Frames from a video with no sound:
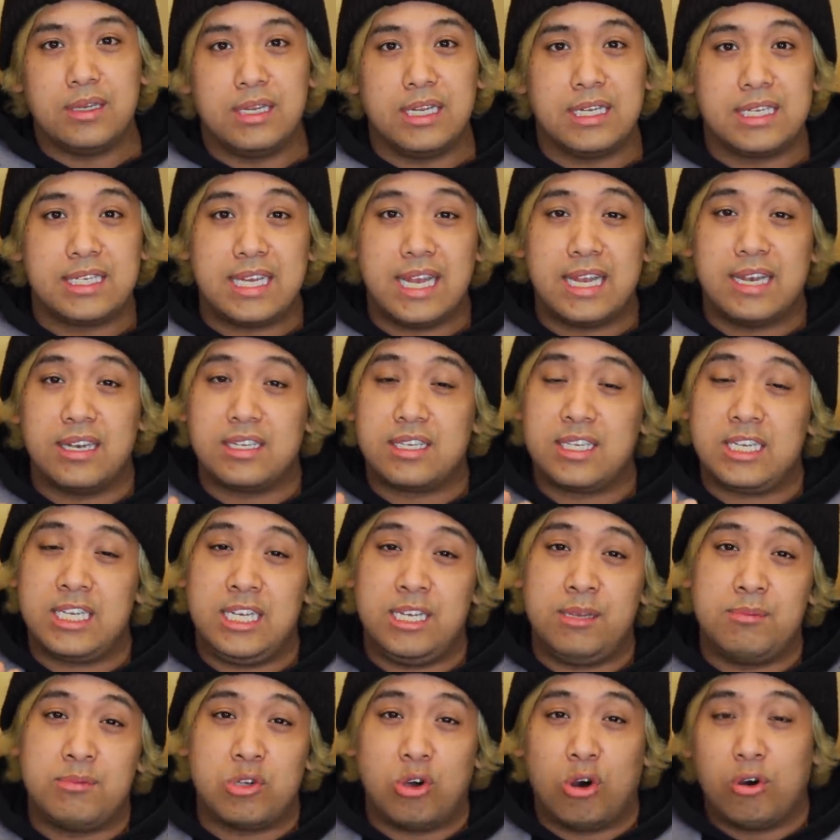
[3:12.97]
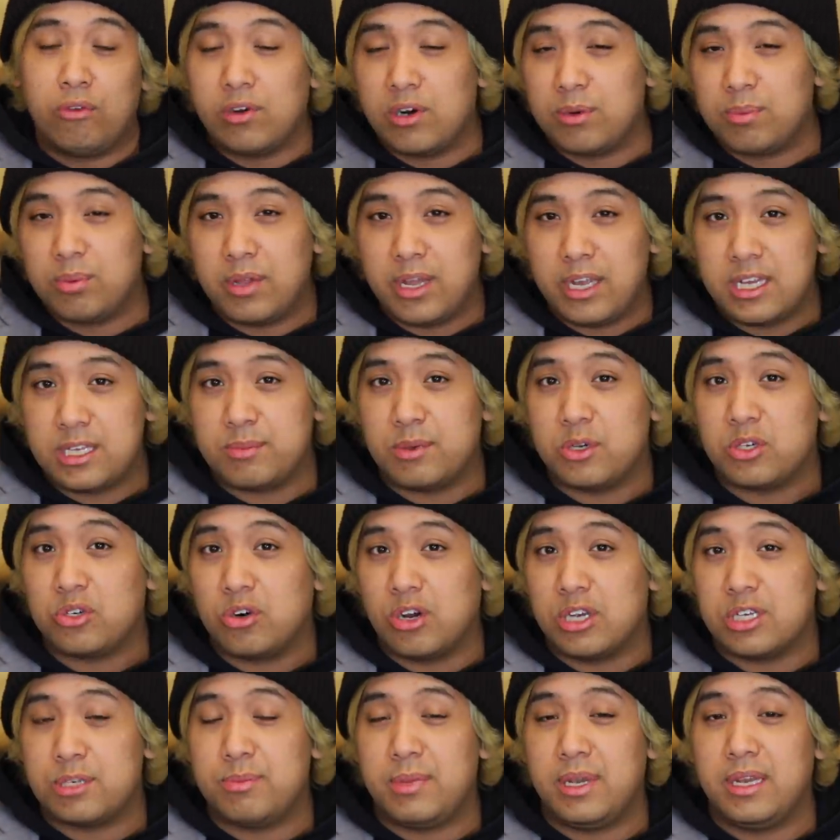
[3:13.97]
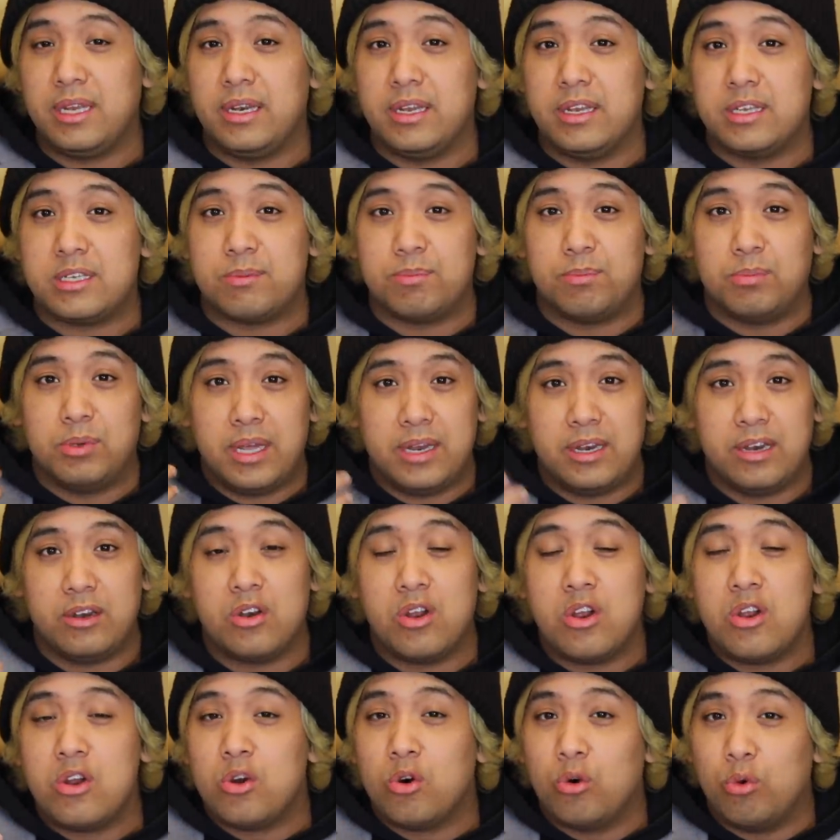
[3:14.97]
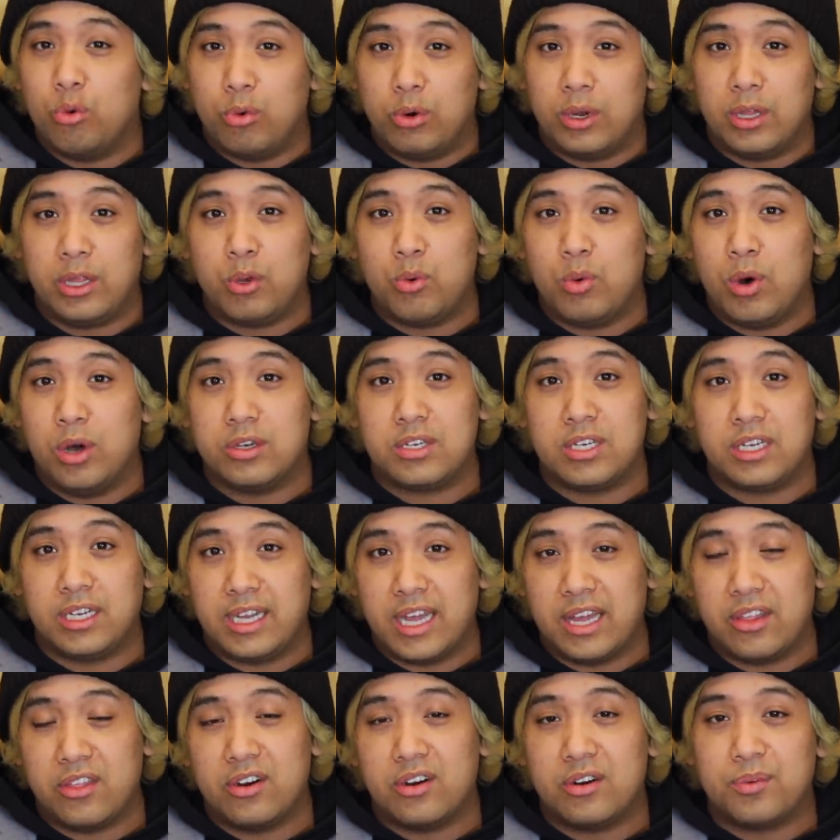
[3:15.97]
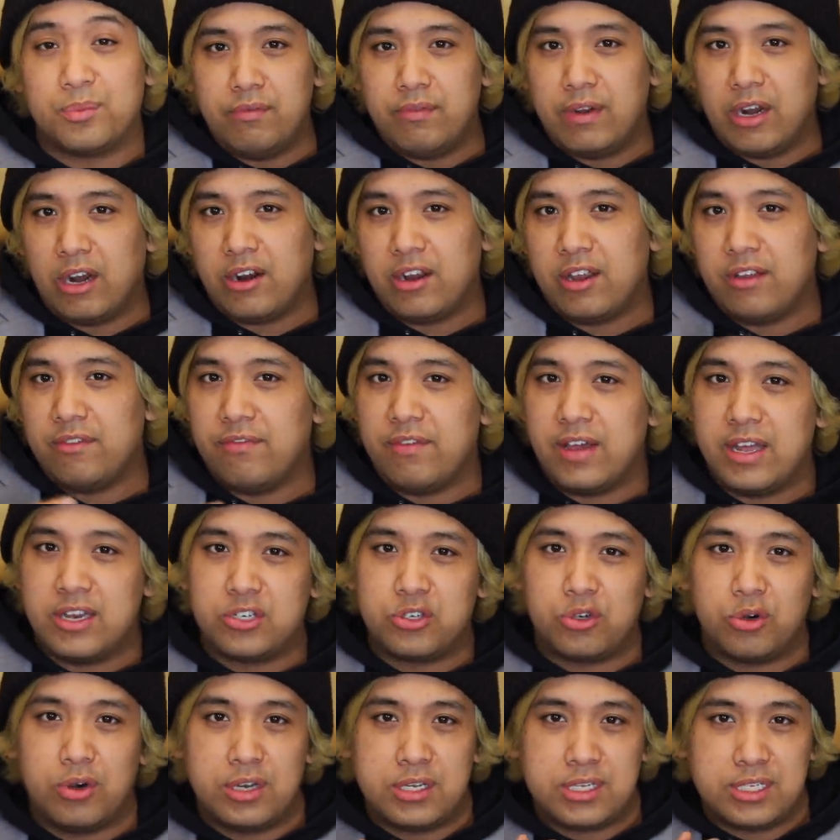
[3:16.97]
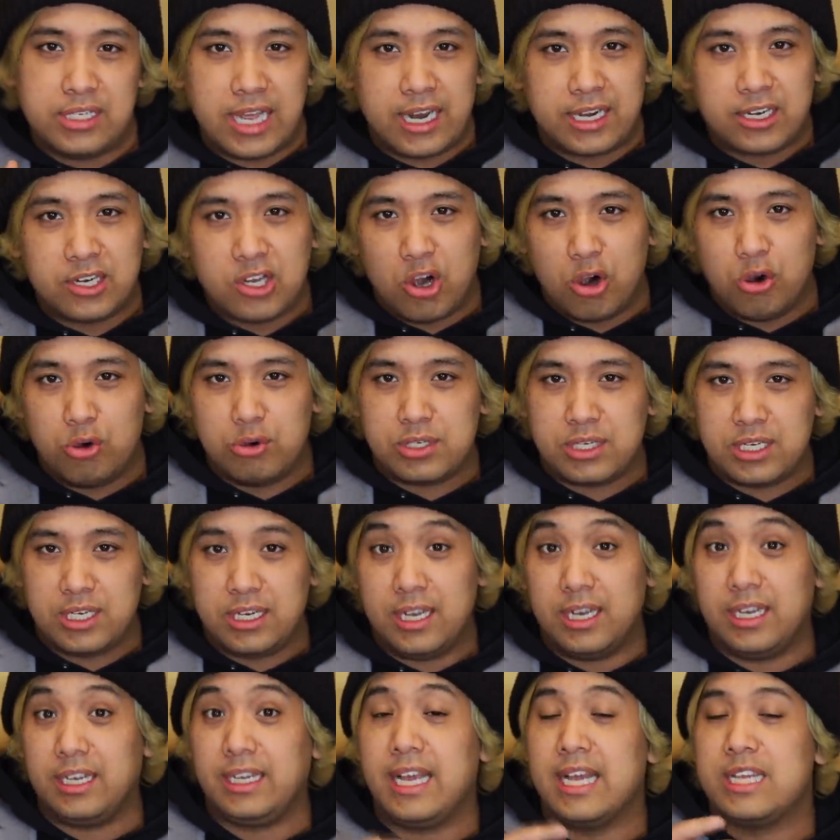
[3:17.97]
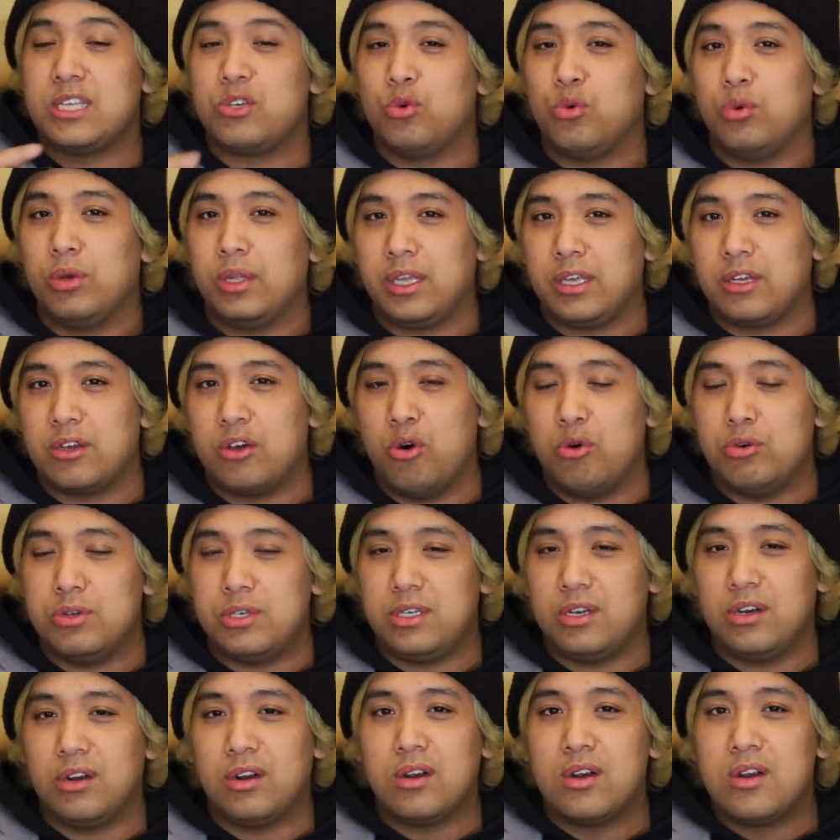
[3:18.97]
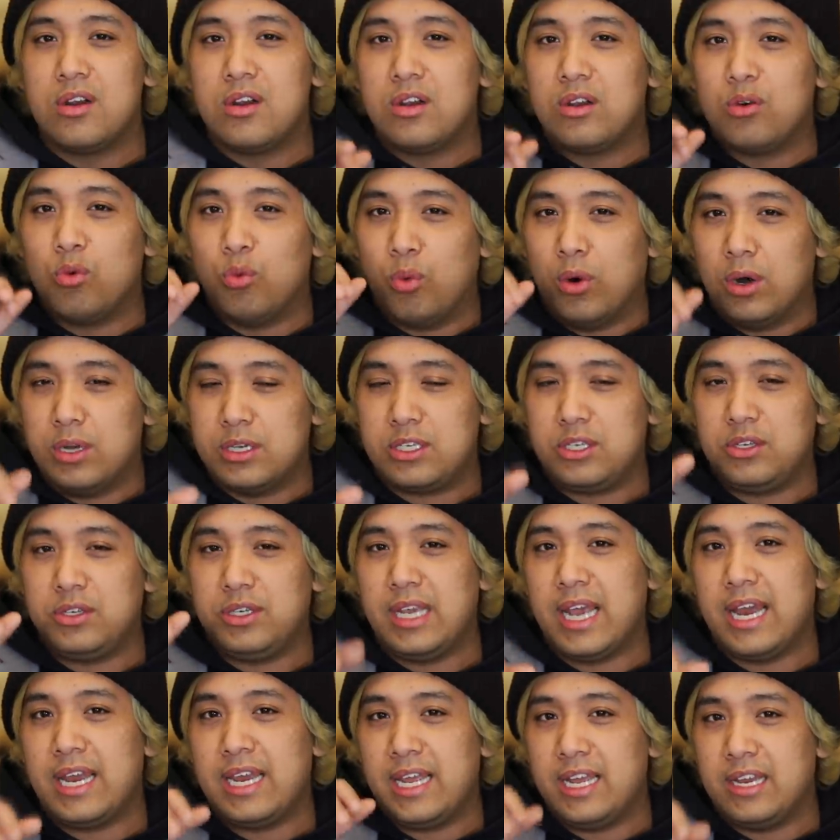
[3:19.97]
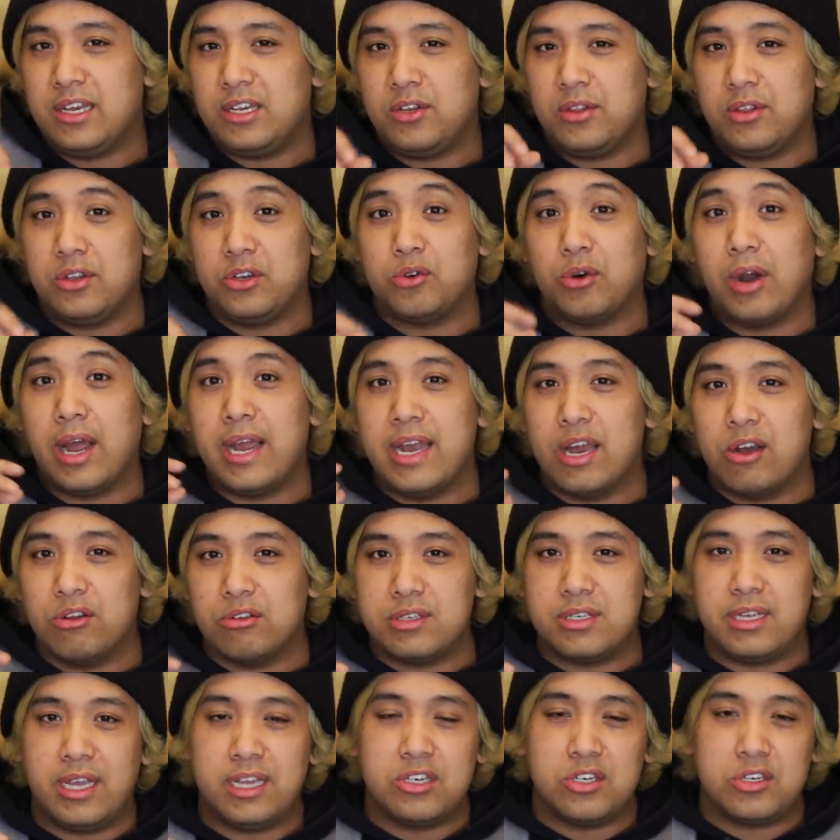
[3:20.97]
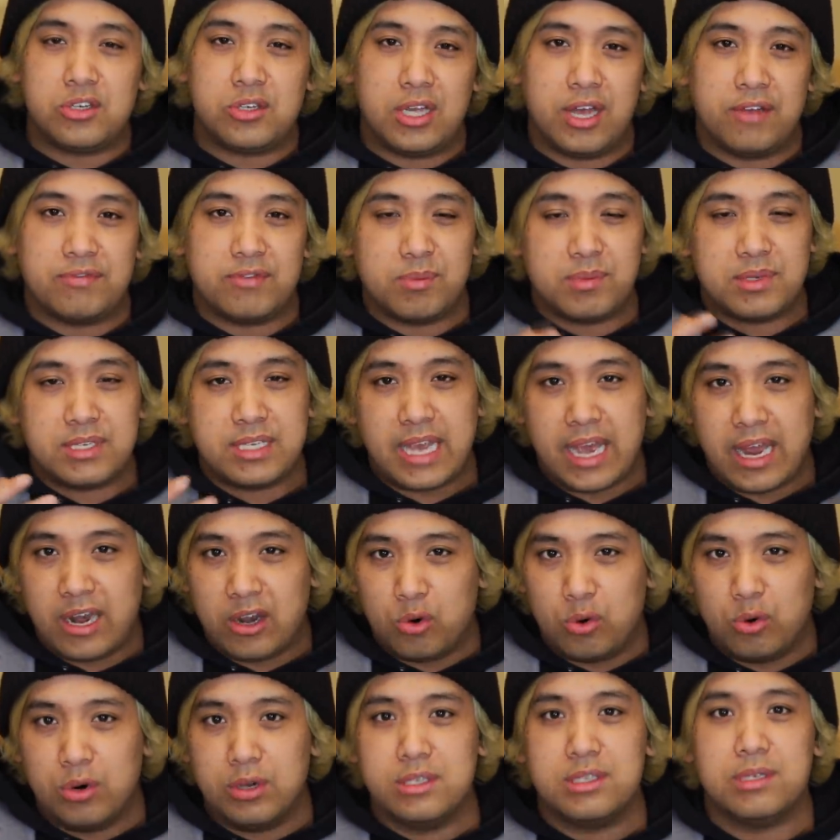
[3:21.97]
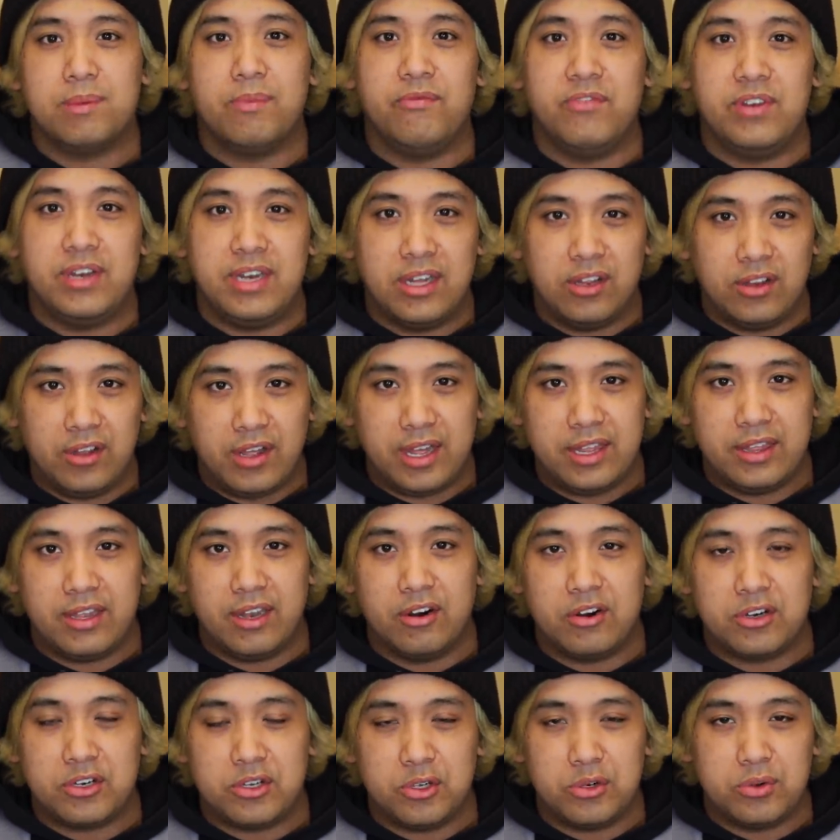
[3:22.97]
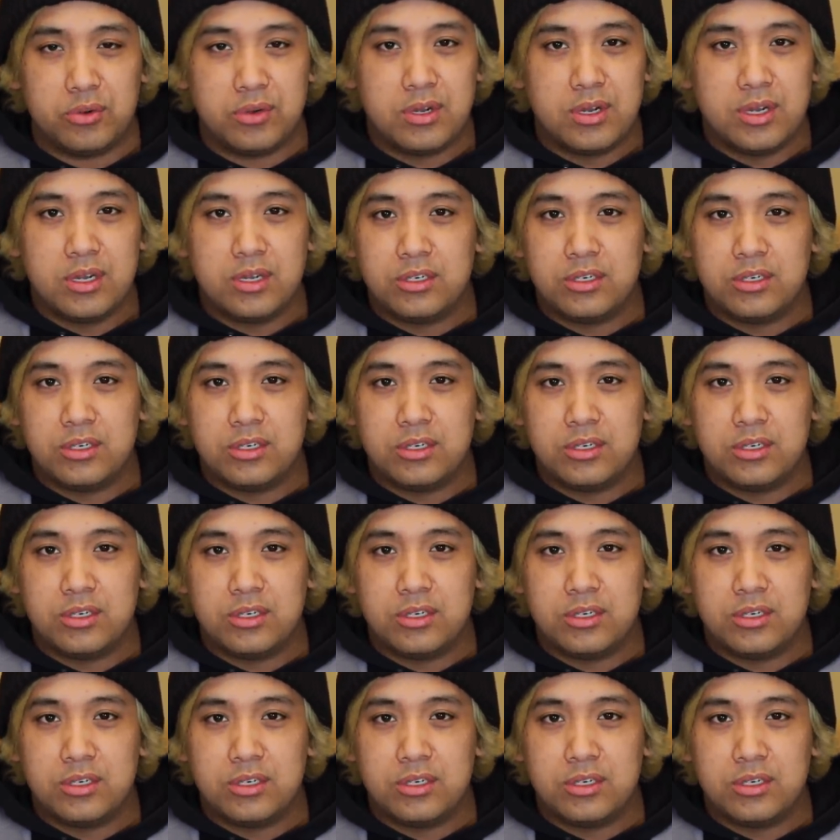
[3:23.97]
The scent seems all over the place, but trust me, it is blended really well together. Very adventurous yet cozy, and it gets really cozier once you get into the dry down stages. You have some sandalwood, some vanilla in there too.